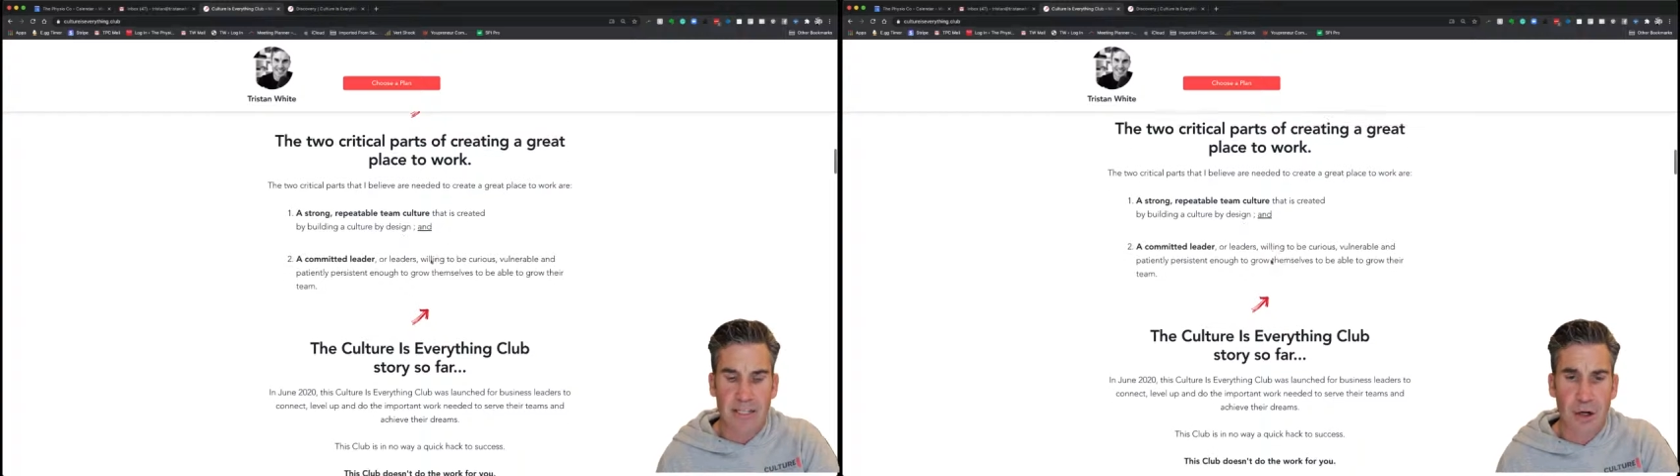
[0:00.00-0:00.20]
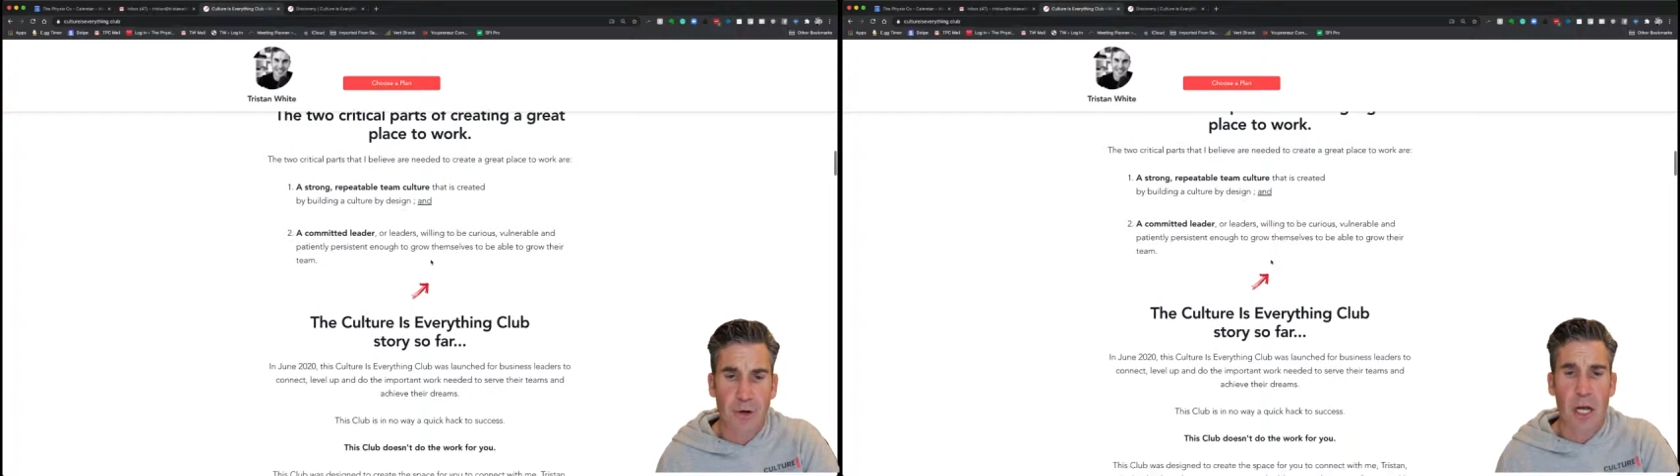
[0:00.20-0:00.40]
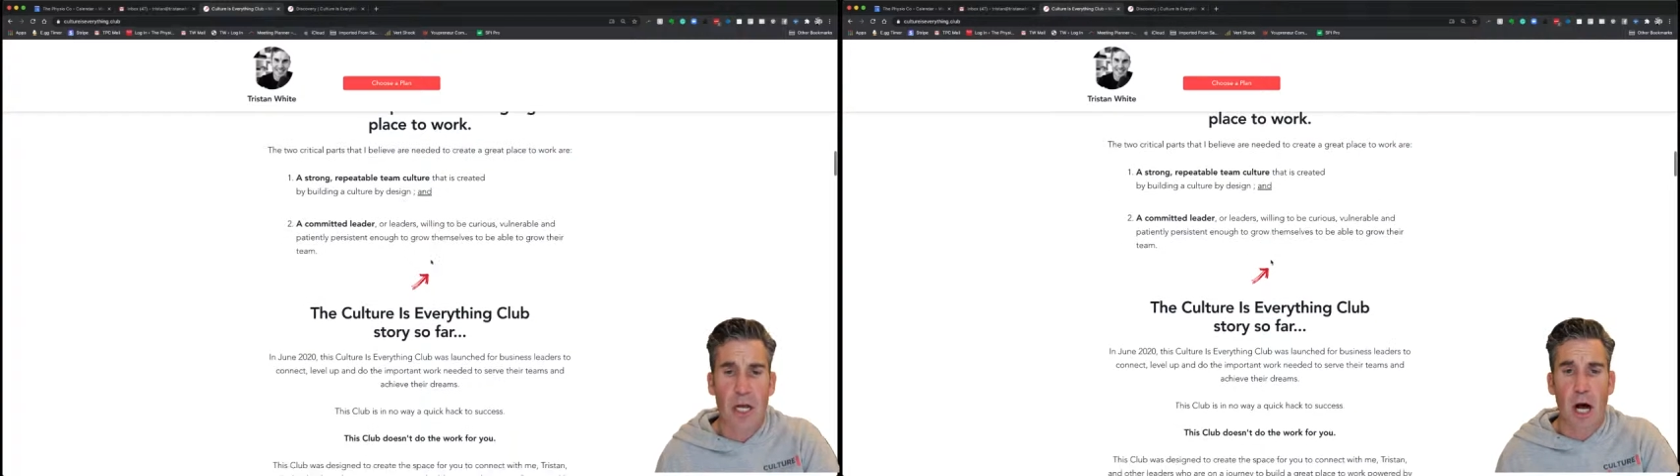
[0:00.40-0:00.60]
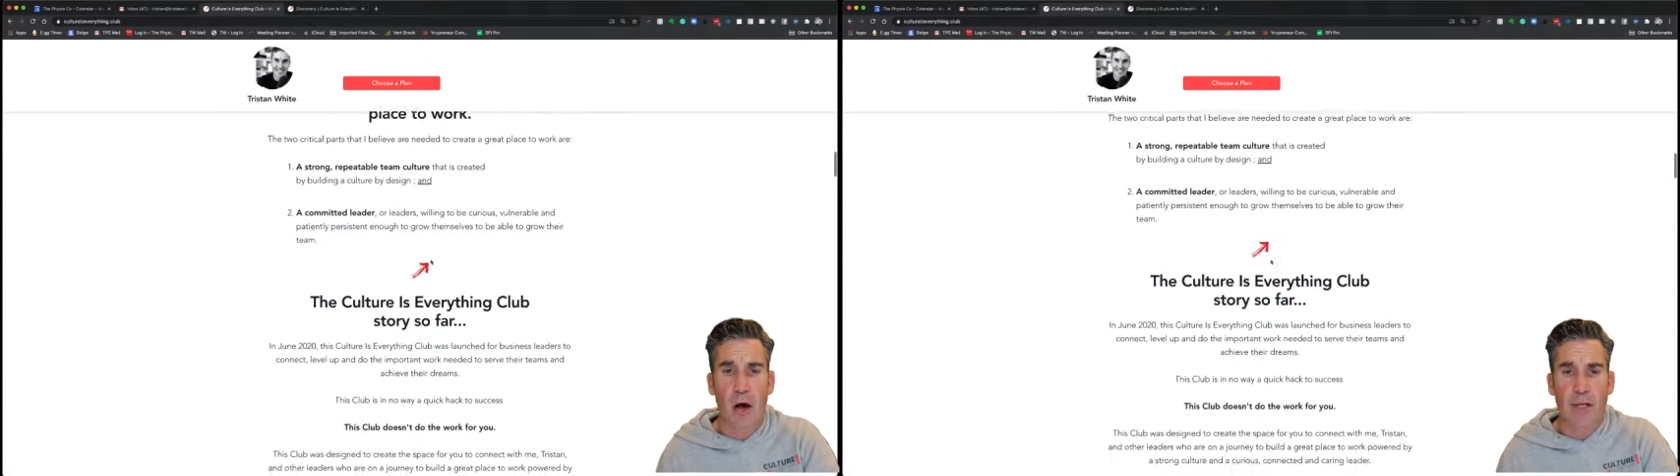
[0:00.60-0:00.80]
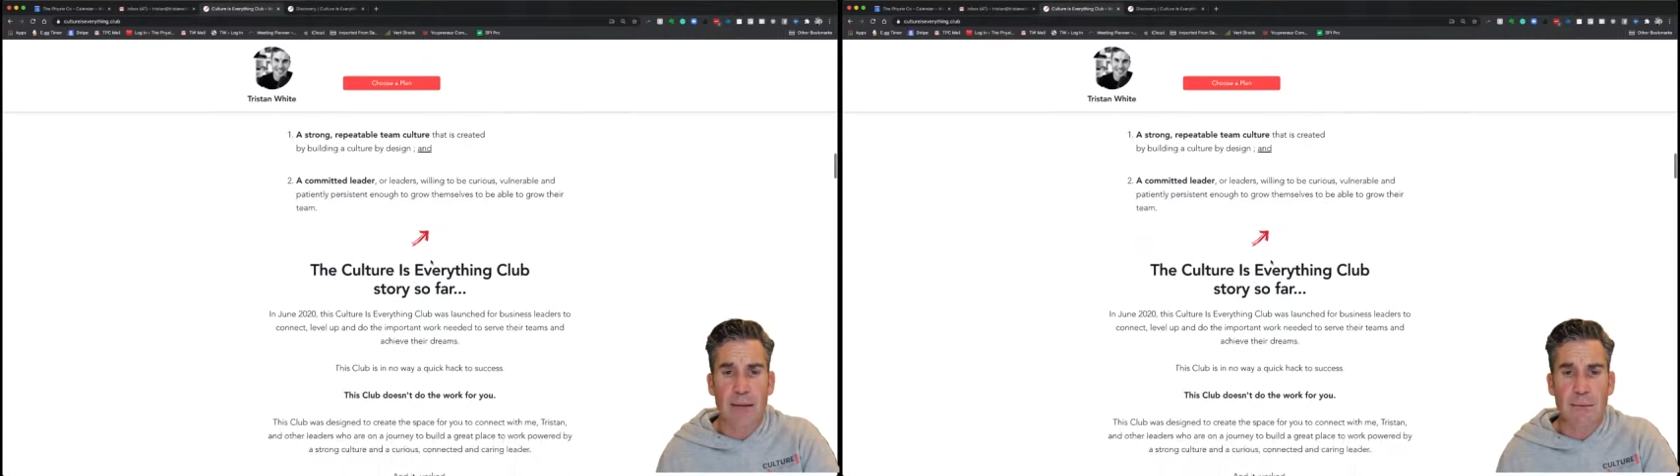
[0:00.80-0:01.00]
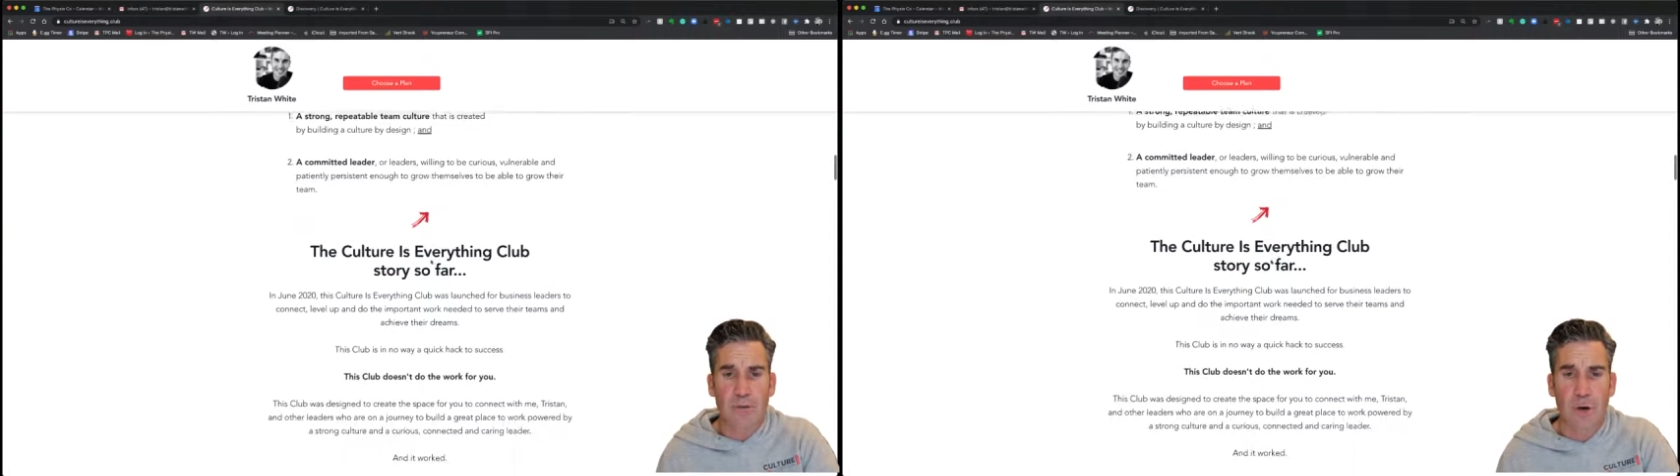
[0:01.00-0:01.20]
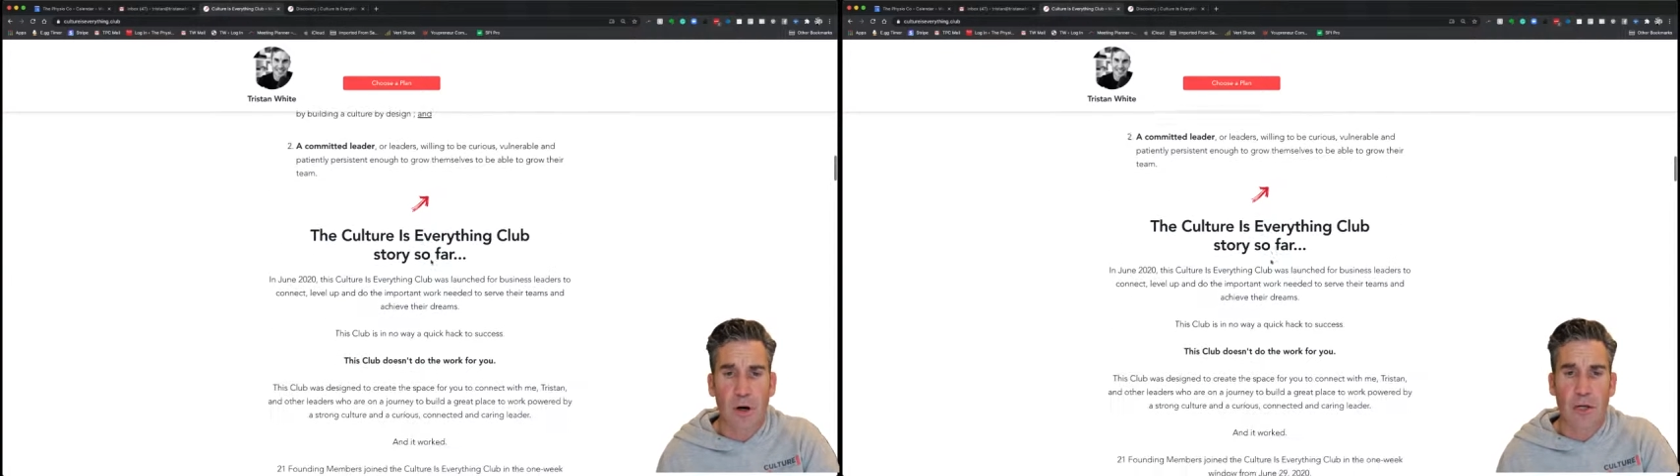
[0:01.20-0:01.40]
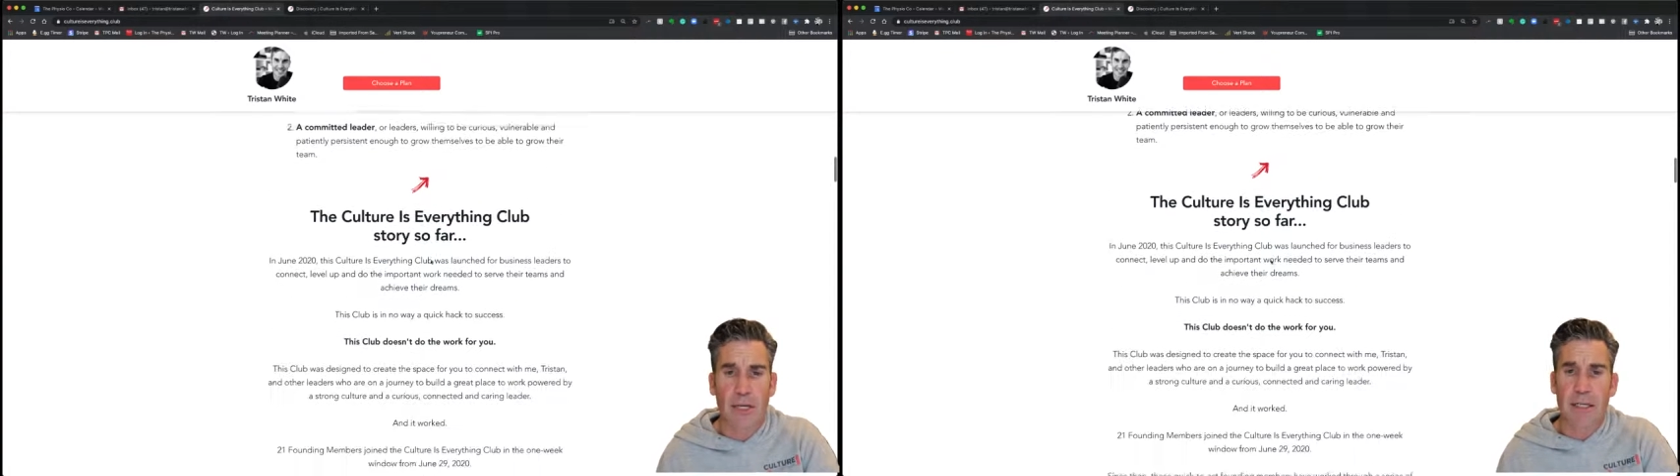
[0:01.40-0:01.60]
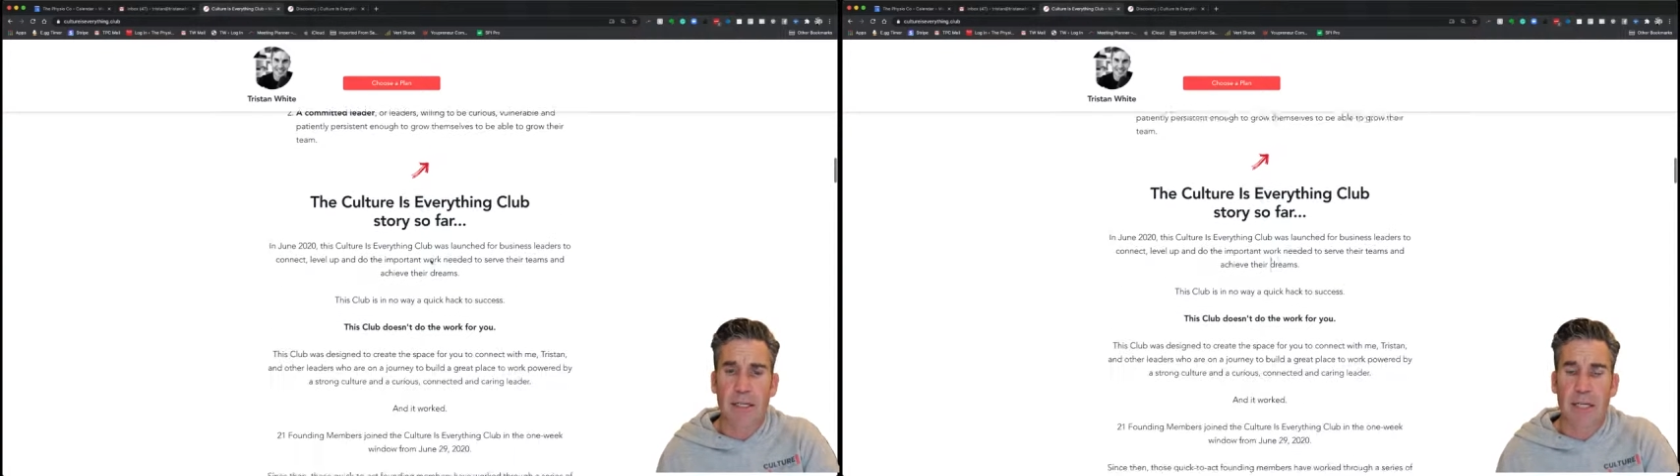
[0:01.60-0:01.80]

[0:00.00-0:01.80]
so I'll keep scrolling.